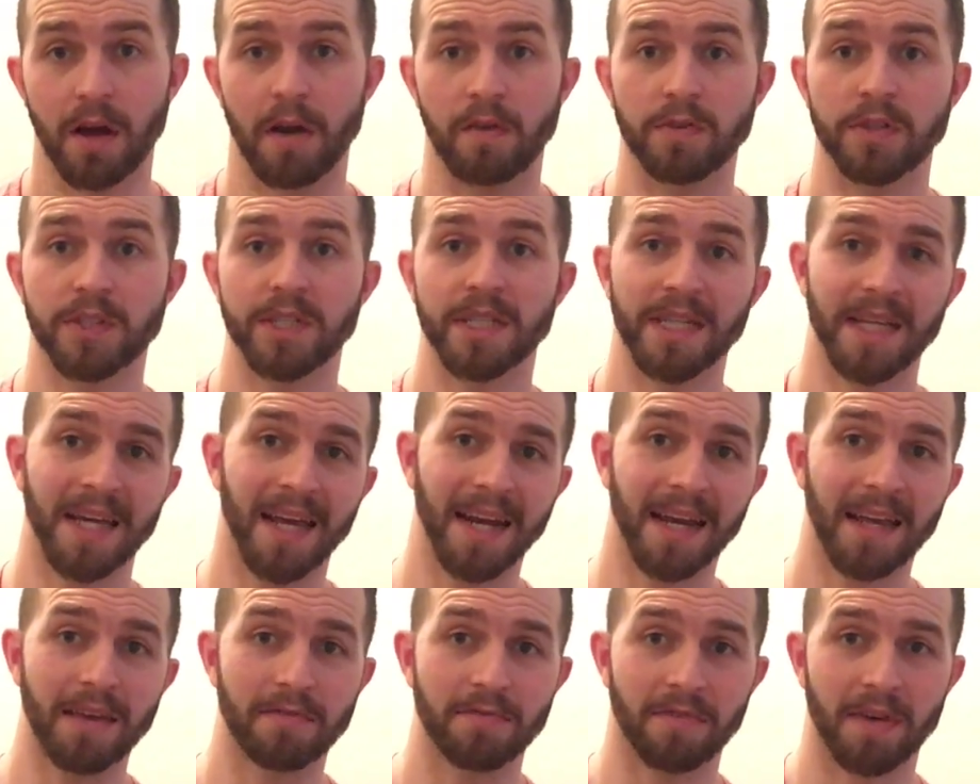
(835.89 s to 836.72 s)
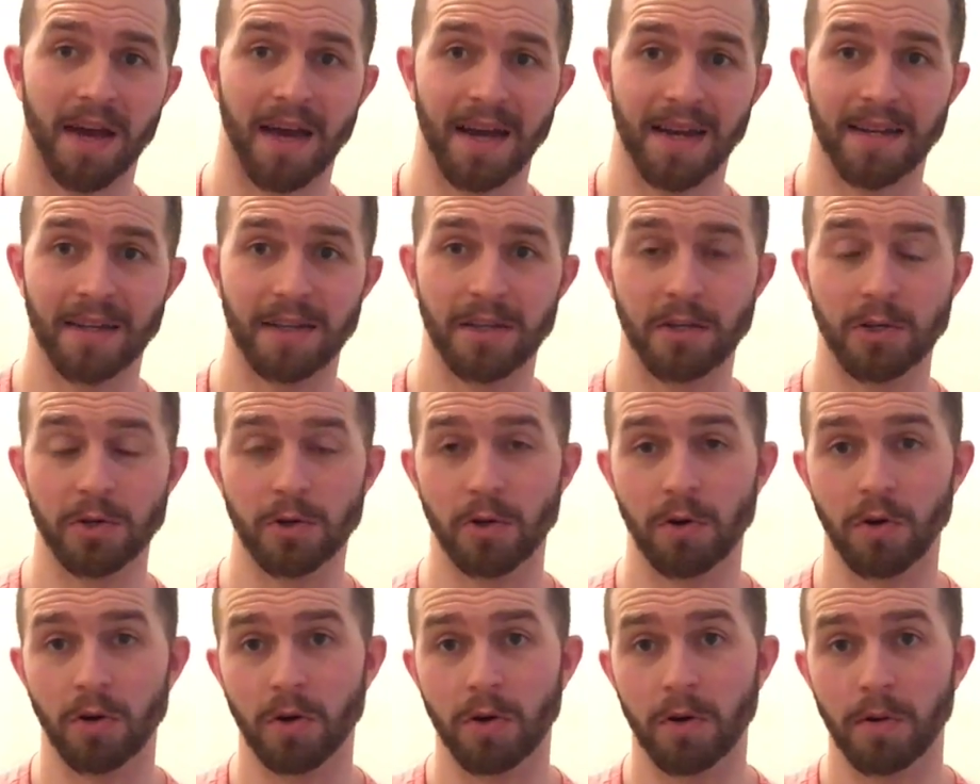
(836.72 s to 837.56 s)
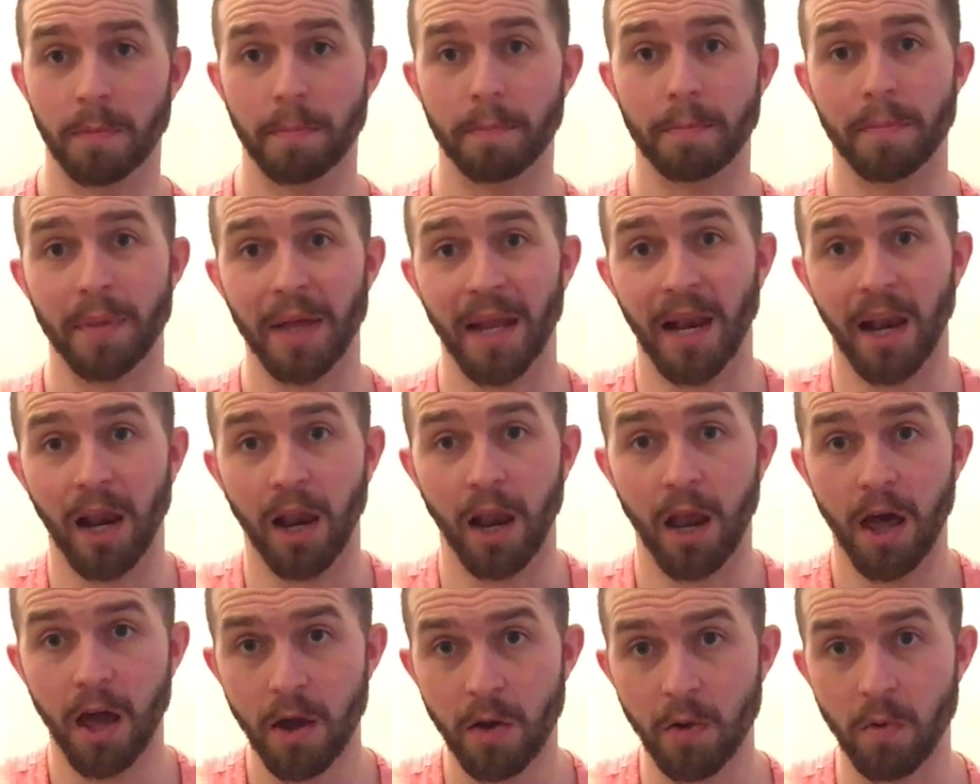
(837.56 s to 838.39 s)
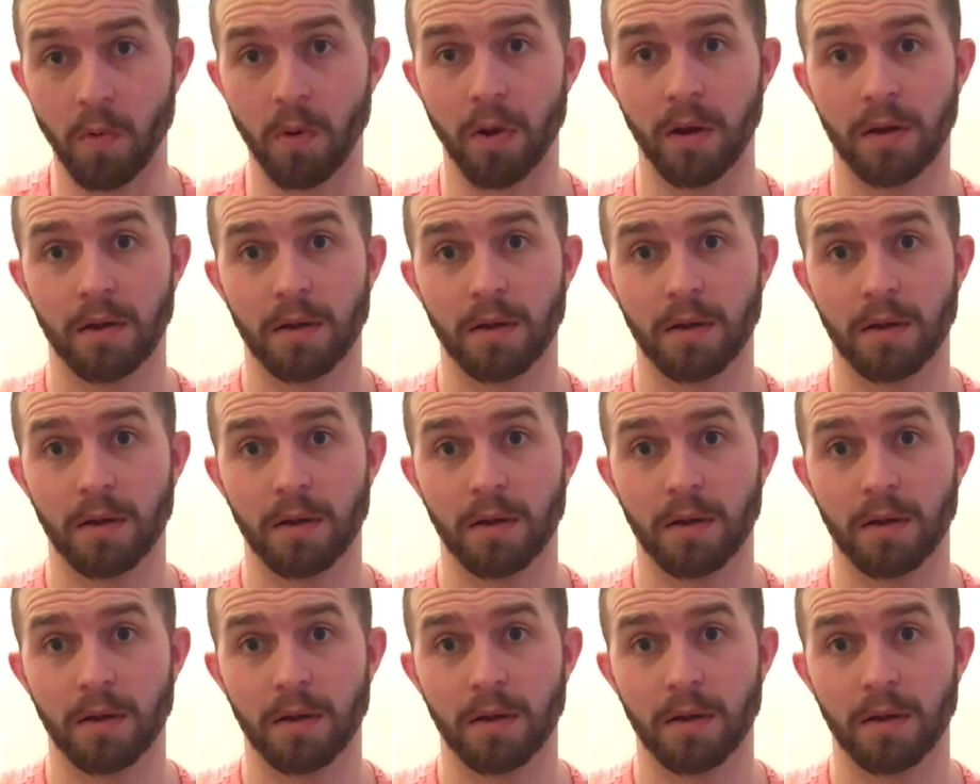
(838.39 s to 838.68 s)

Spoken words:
of skinny fat and you're below